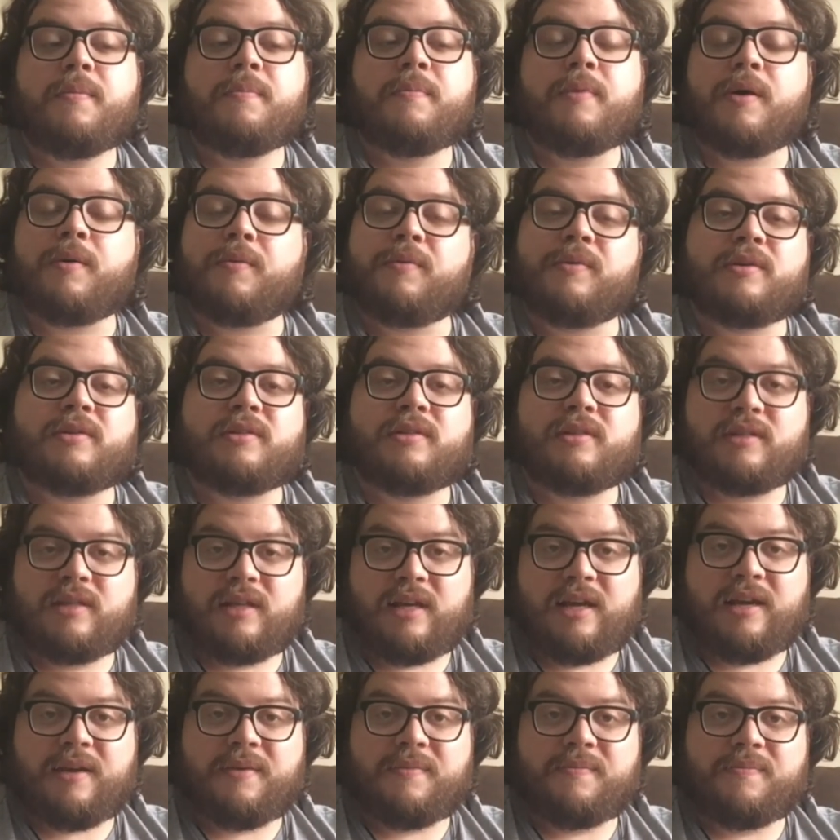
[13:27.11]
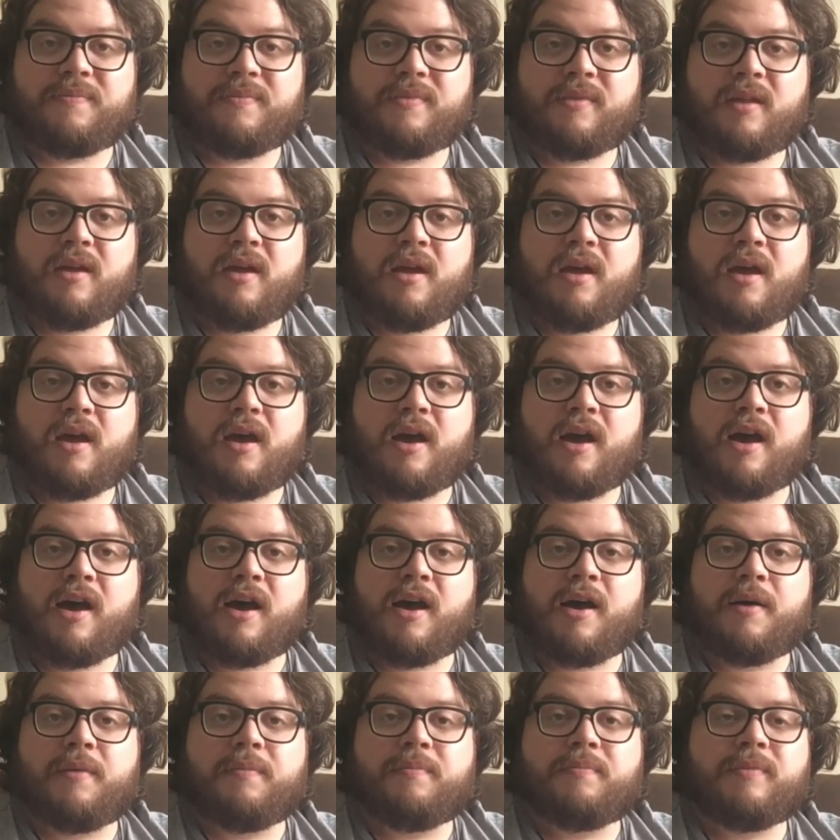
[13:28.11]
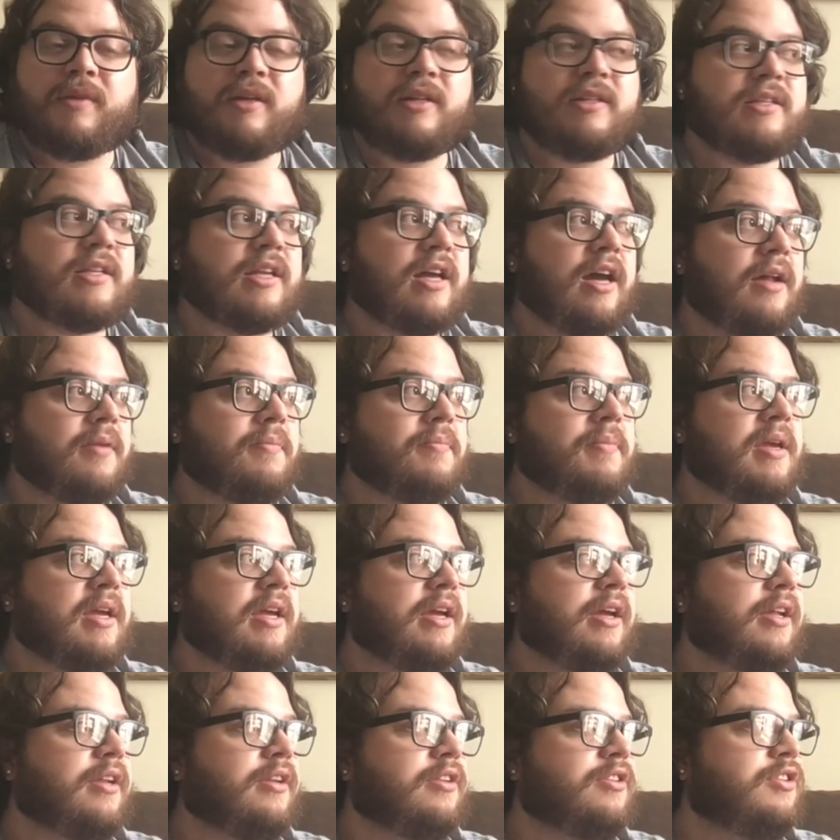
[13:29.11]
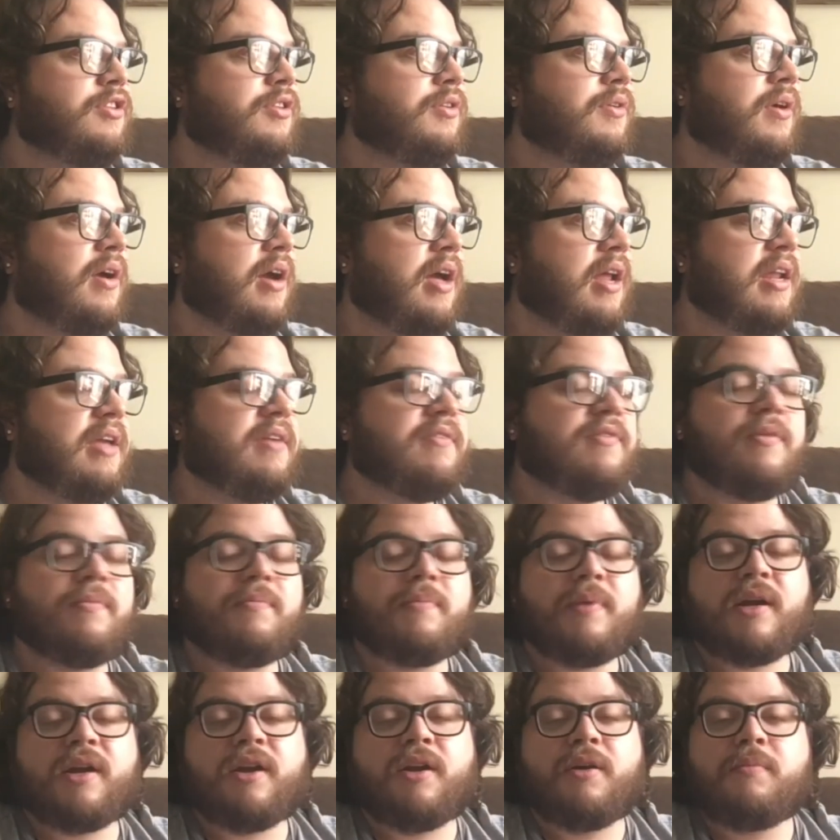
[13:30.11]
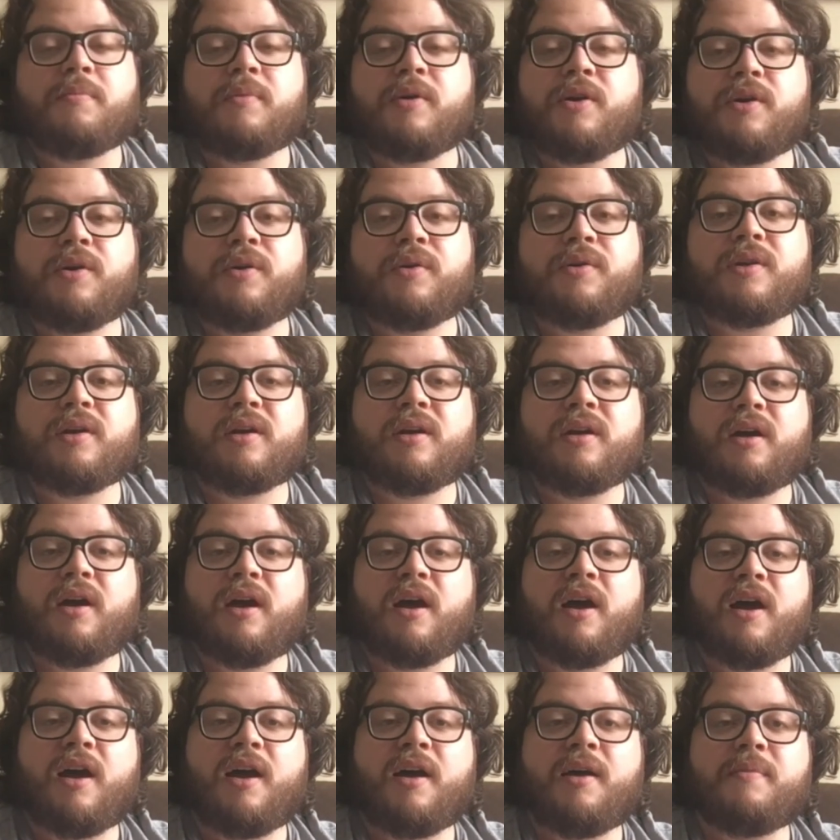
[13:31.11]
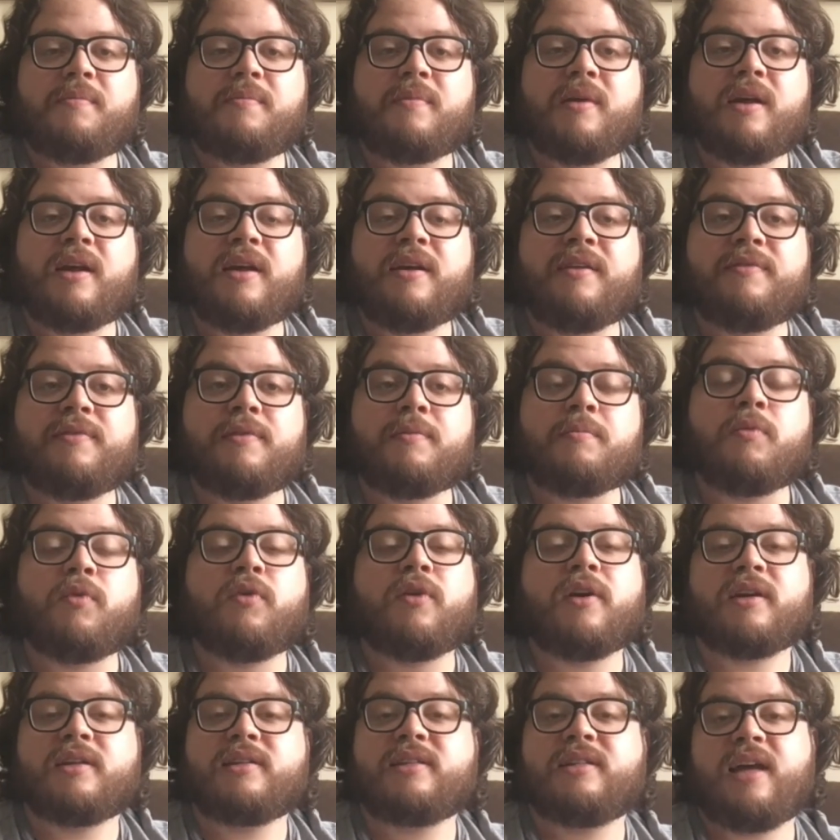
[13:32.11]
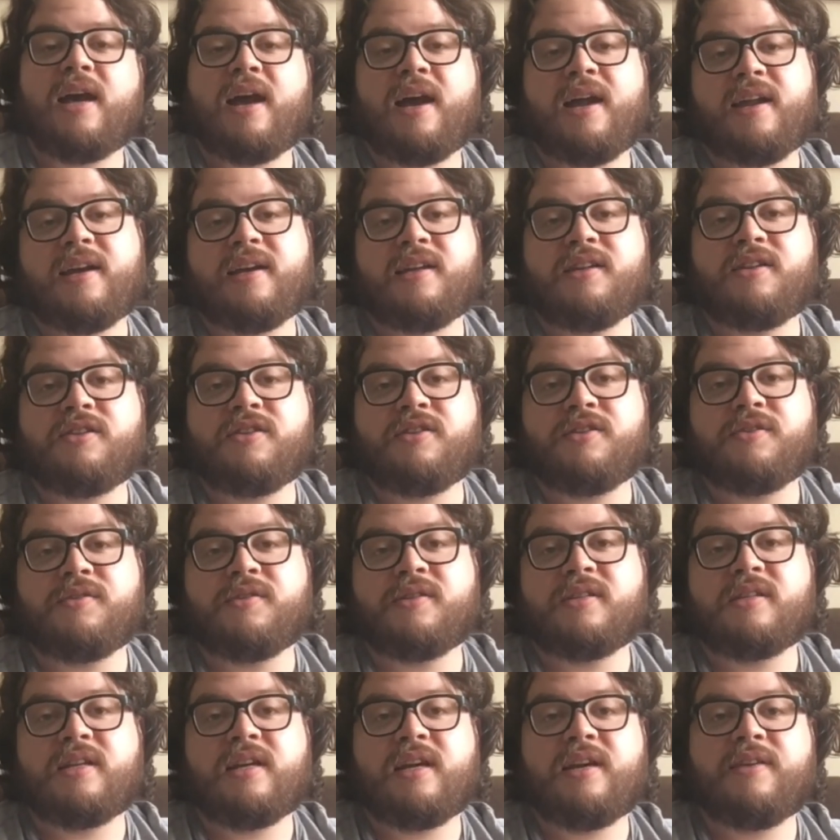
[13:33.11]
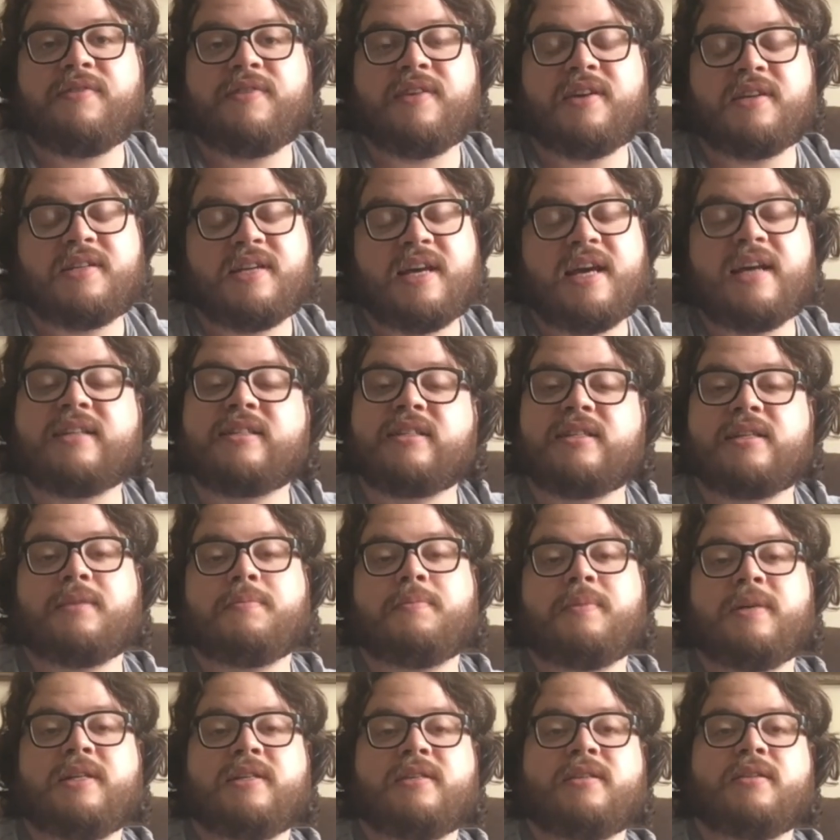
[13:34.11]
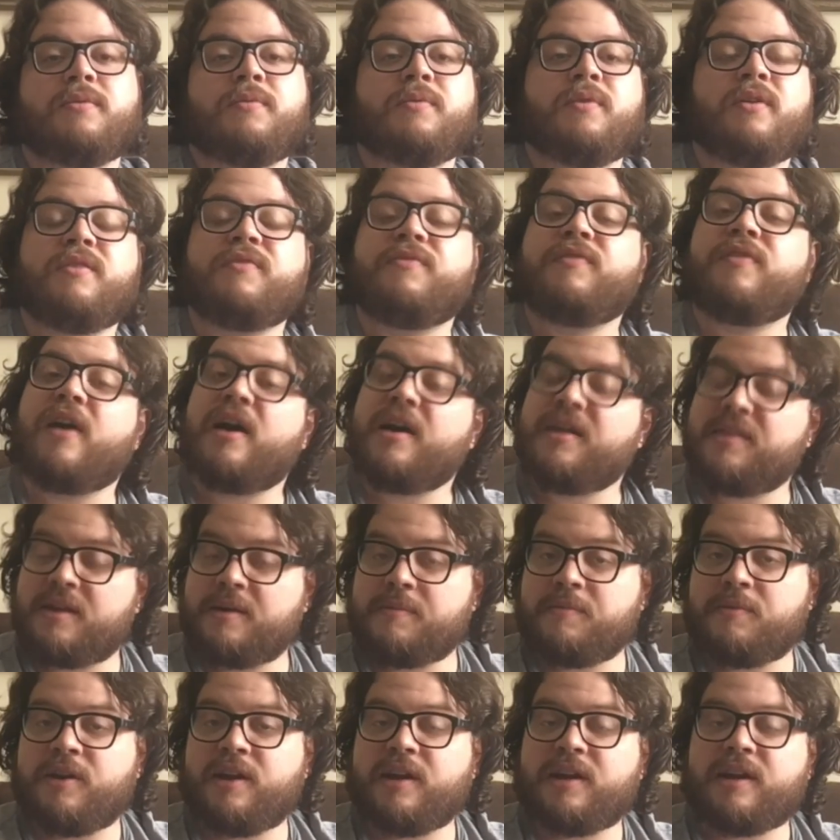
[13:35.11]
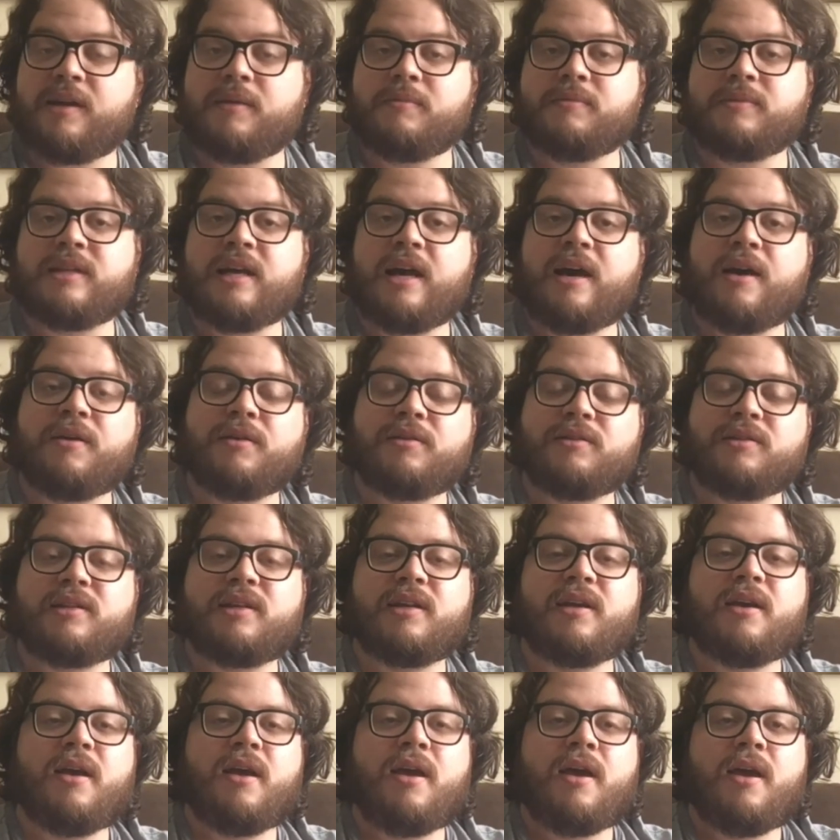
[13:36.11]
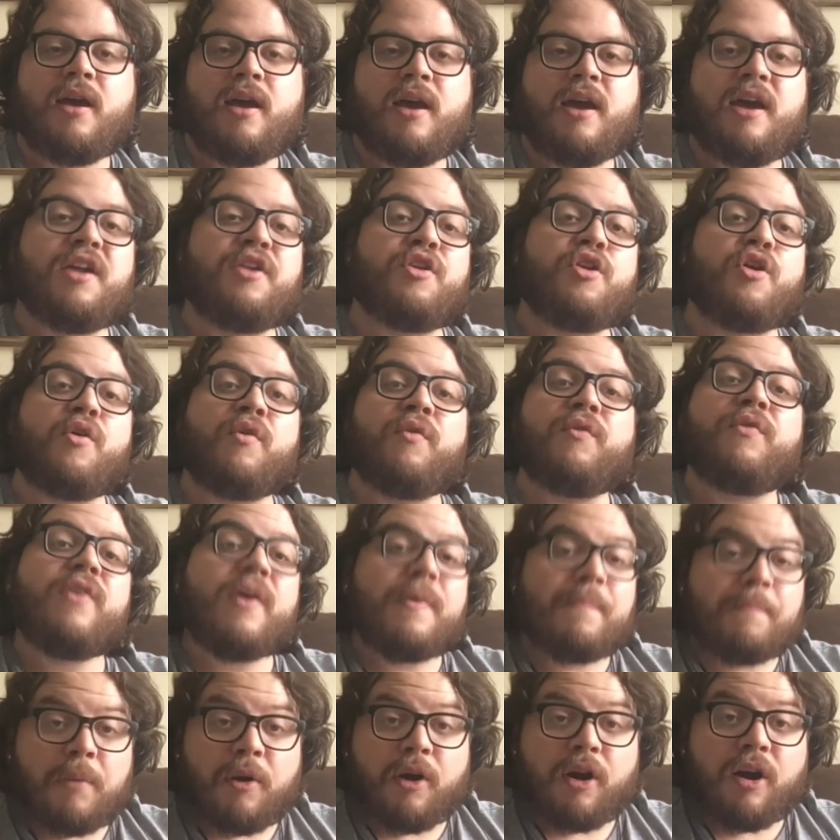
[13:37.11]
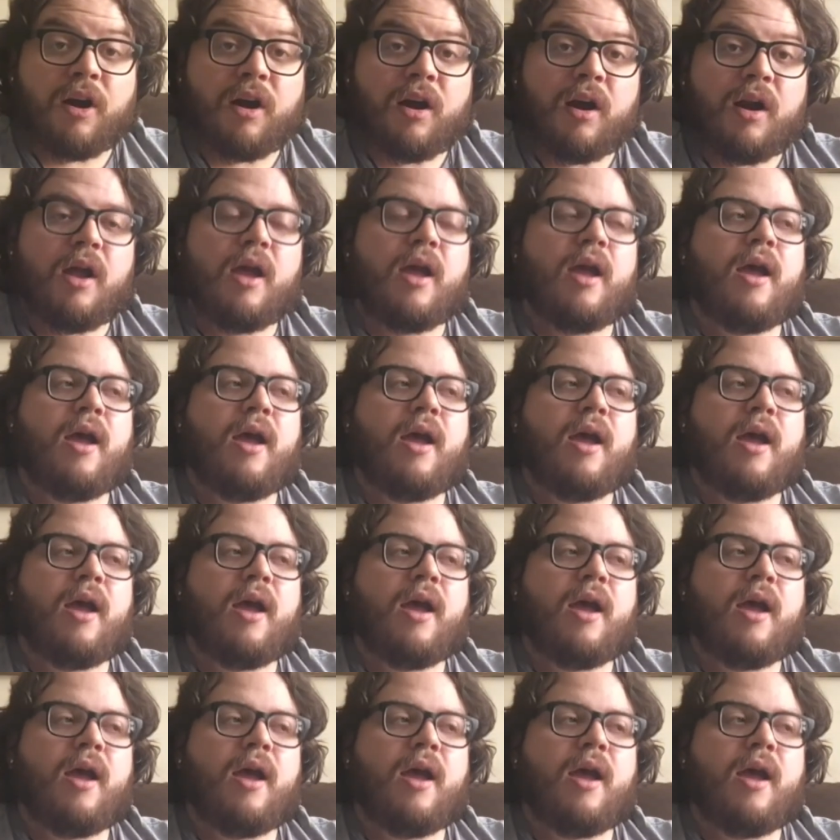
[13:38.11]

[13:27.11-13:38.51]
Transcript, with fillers: But we'll see. Um, it's gotten me into an even bigger mood, um, even more excited to see Fantastic Beasts and Where to Find Them when it comes out in November.